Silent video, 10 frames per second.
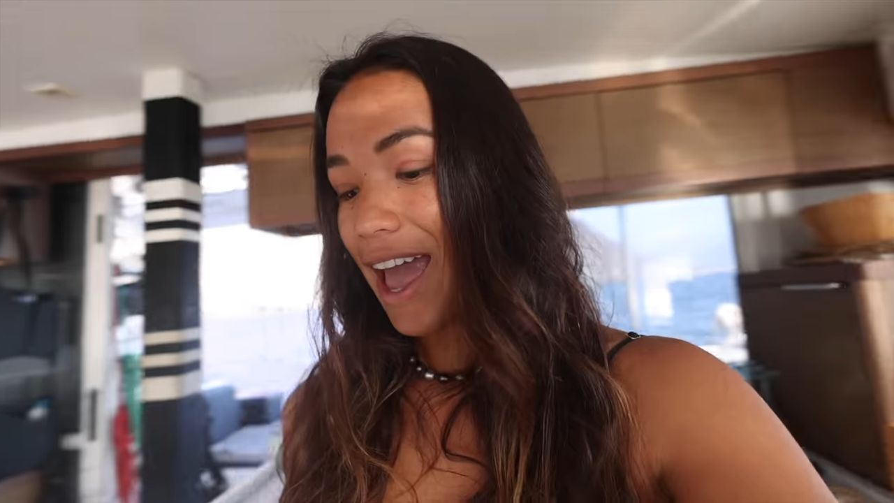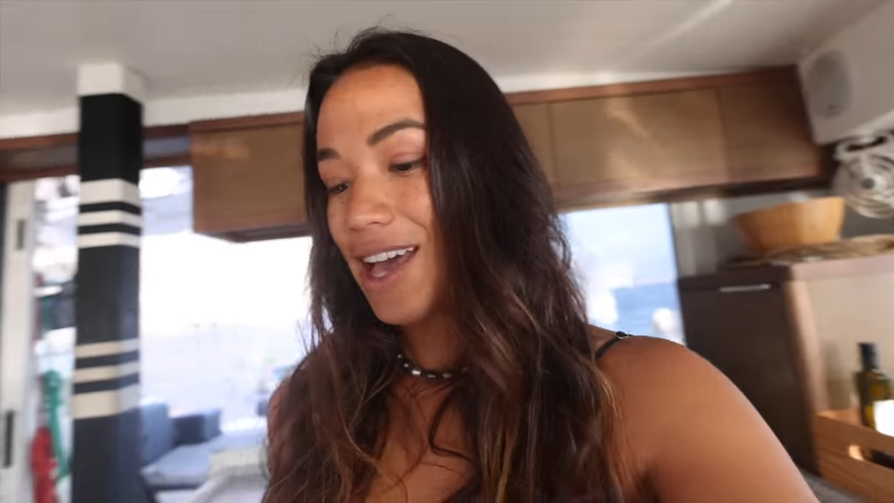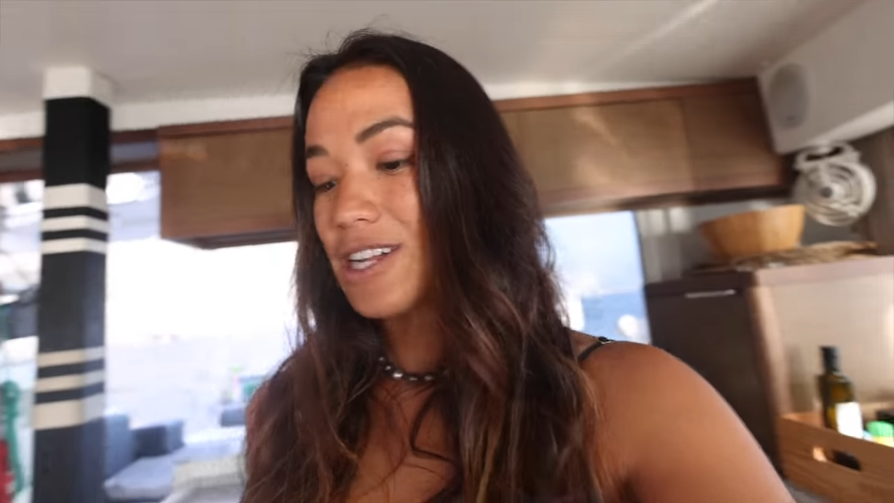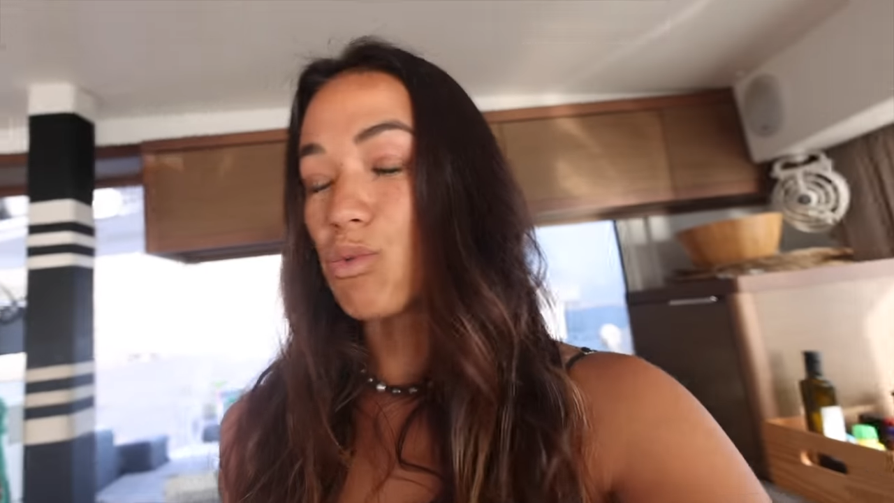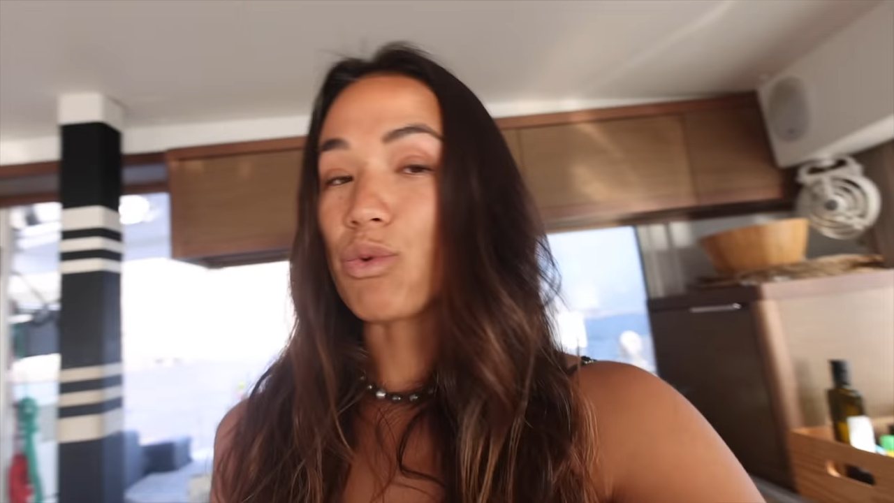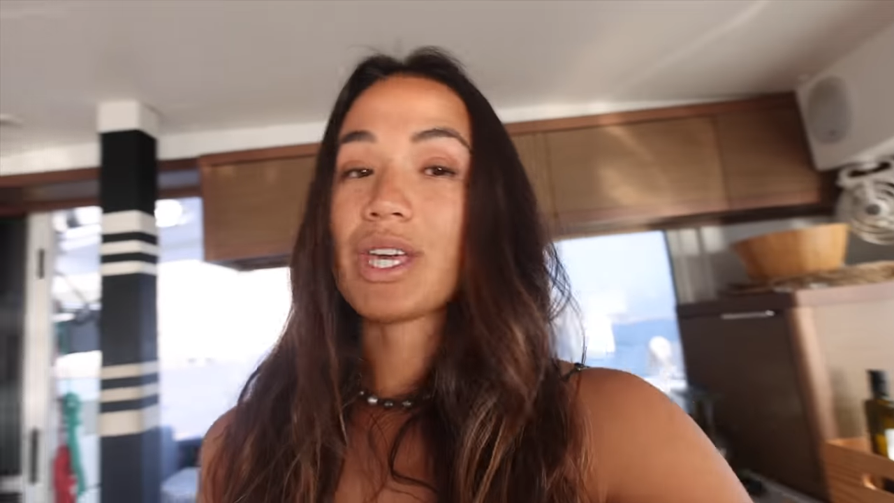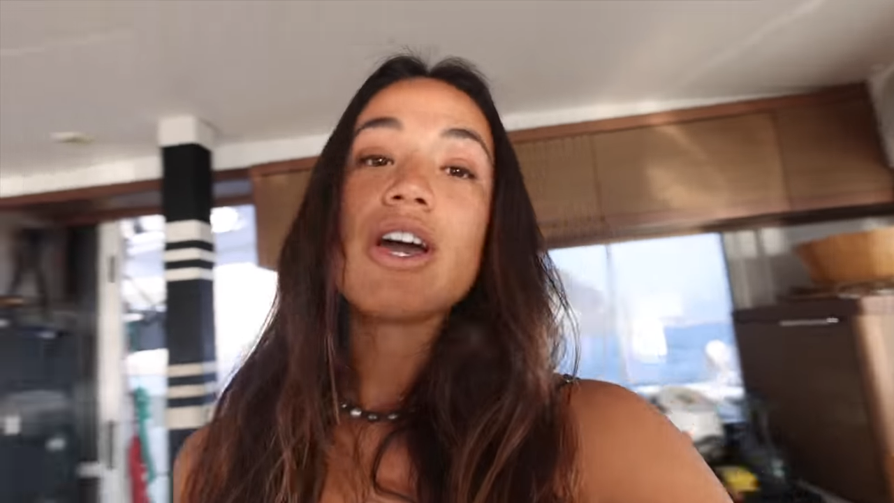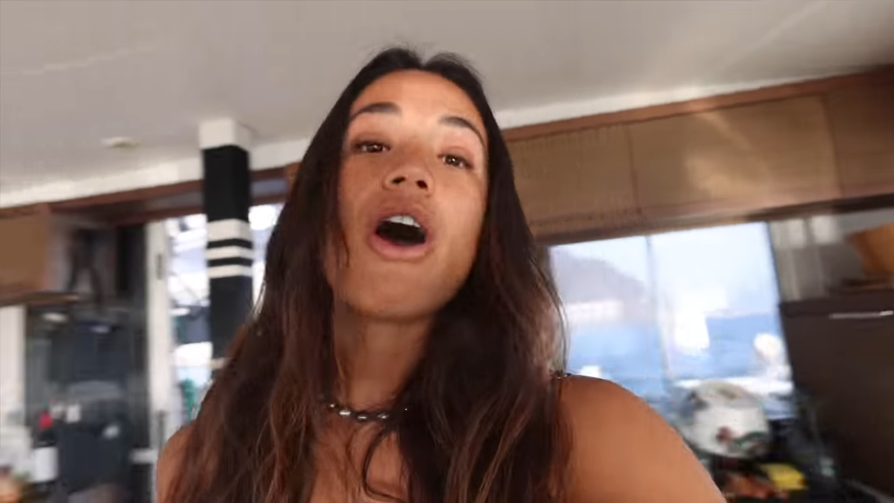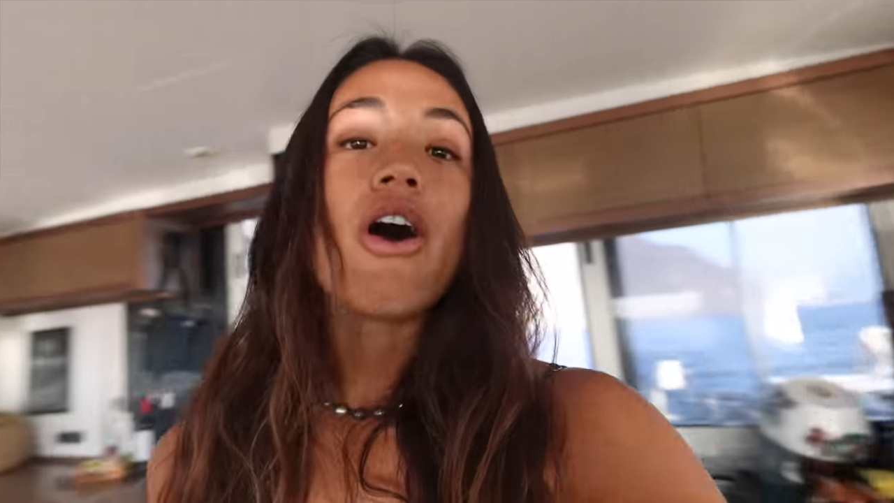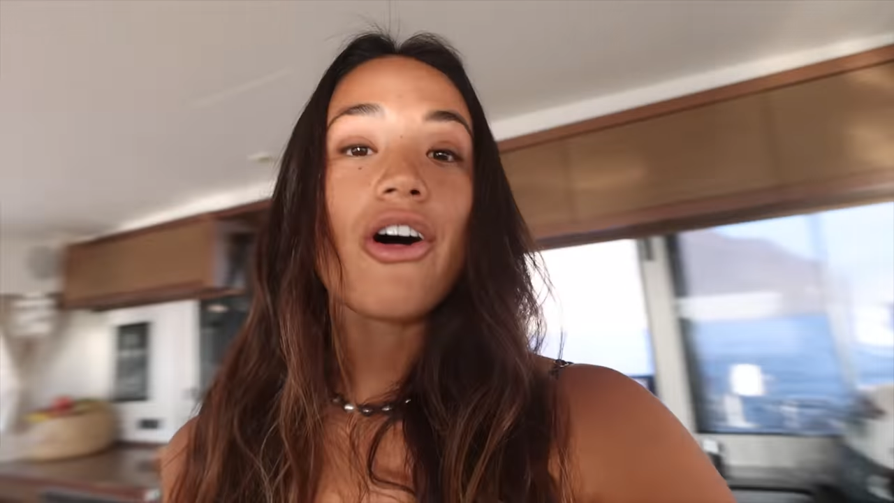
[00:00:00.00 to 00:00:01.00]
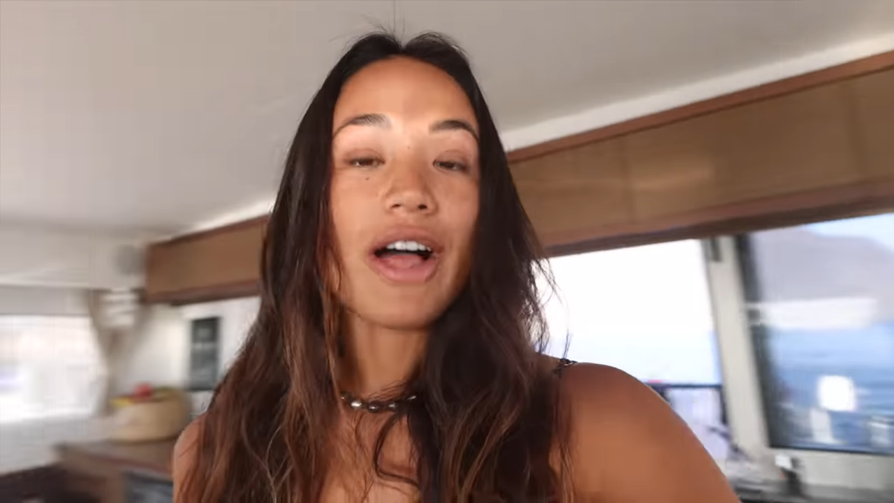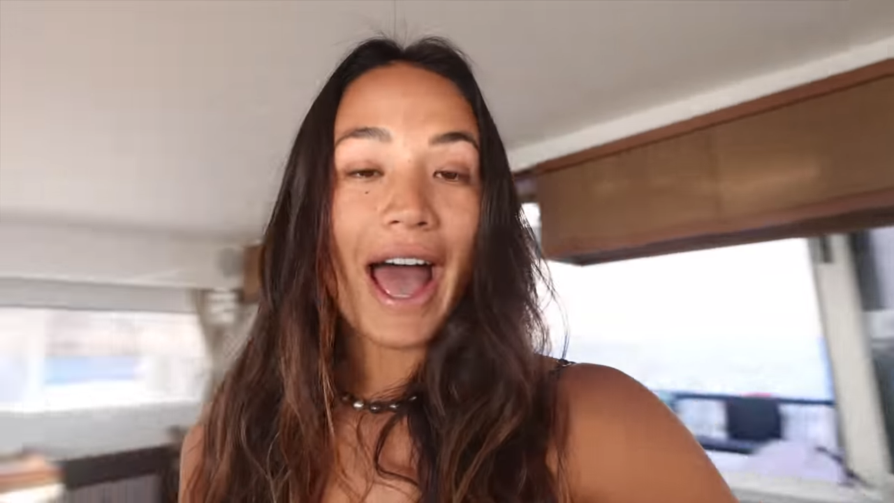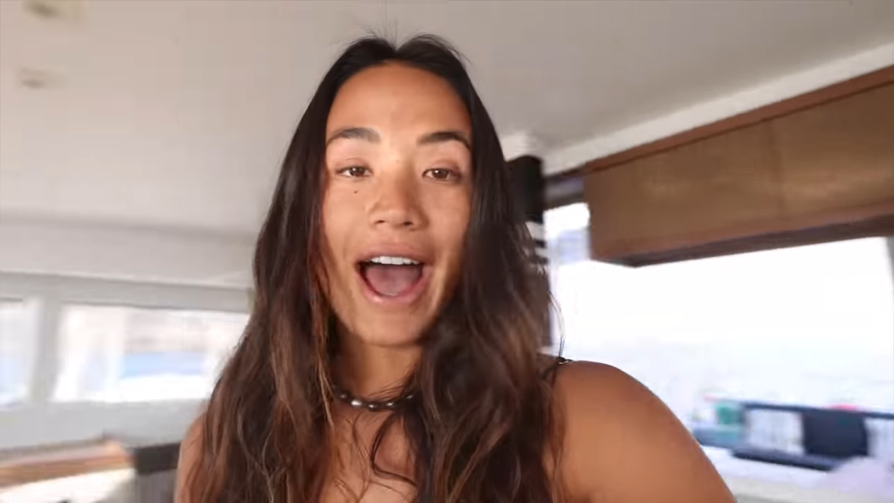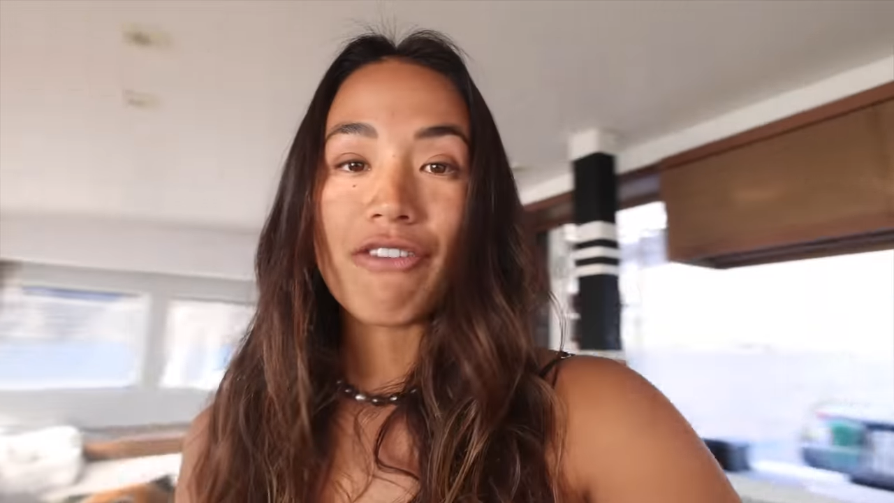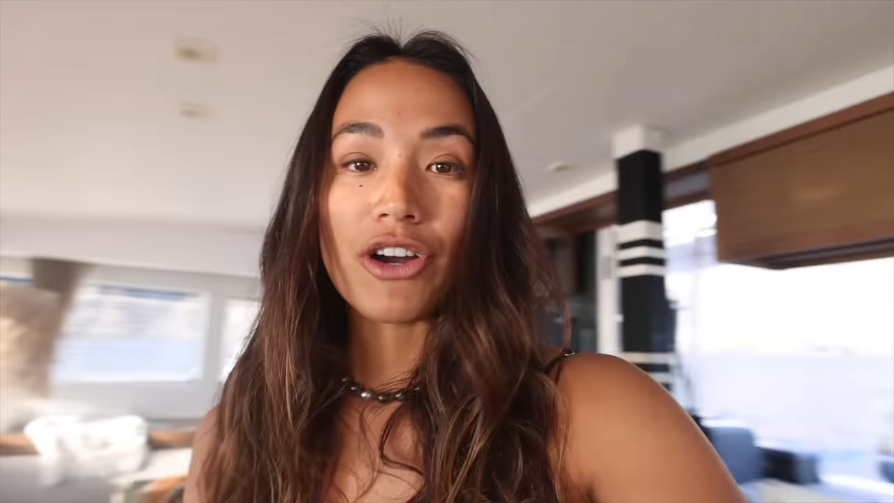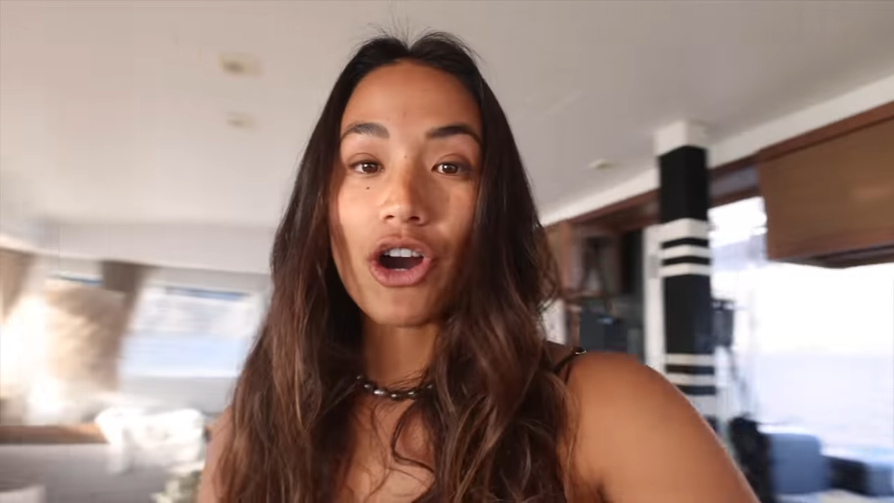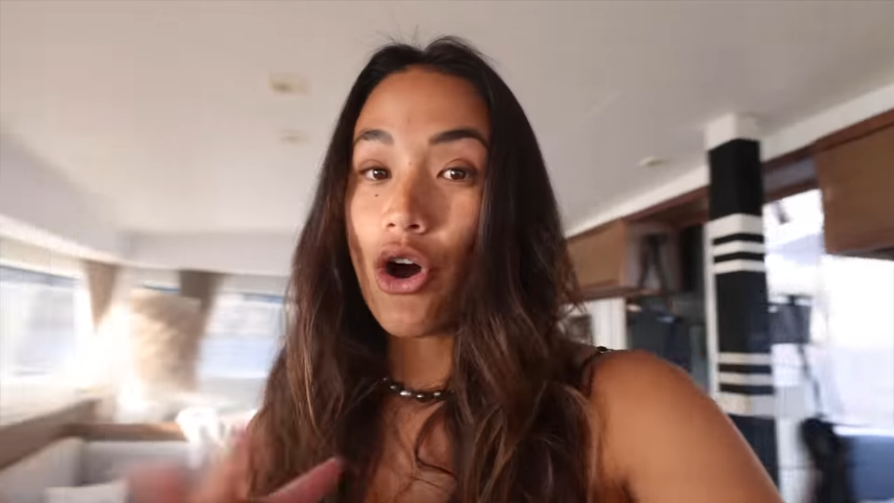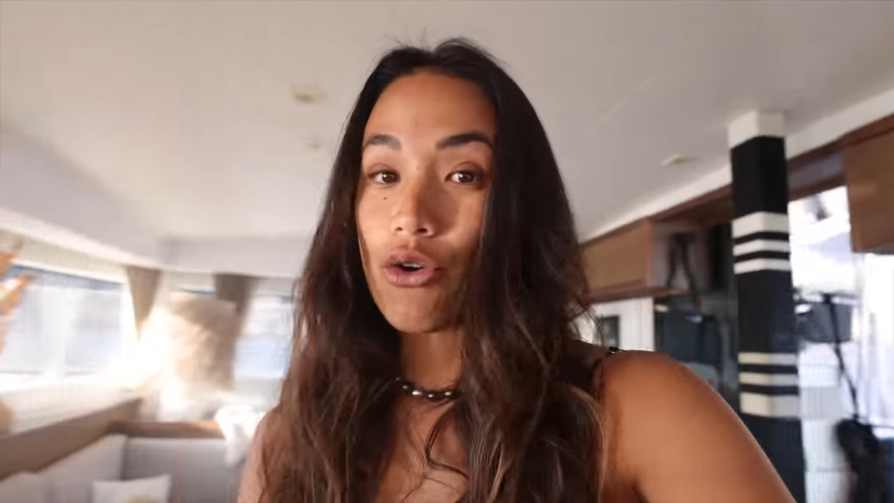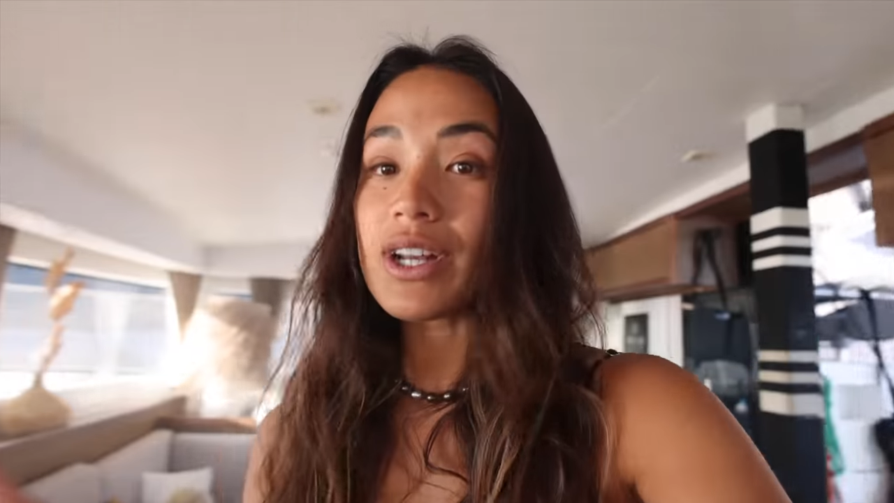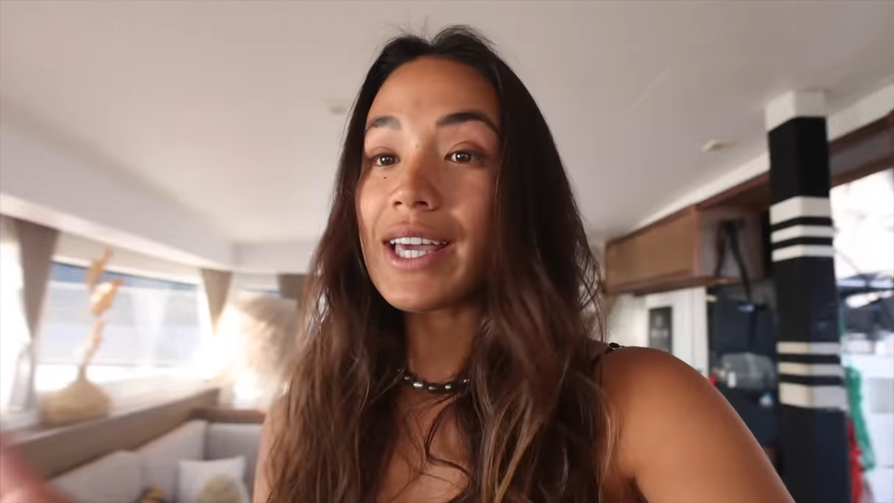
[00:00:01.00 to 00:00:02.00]
and we all have our
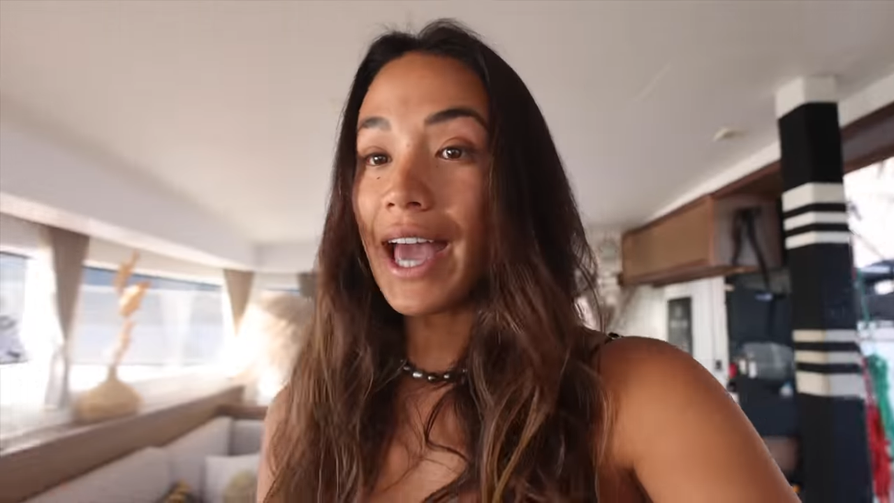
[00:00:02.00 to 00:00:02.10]
own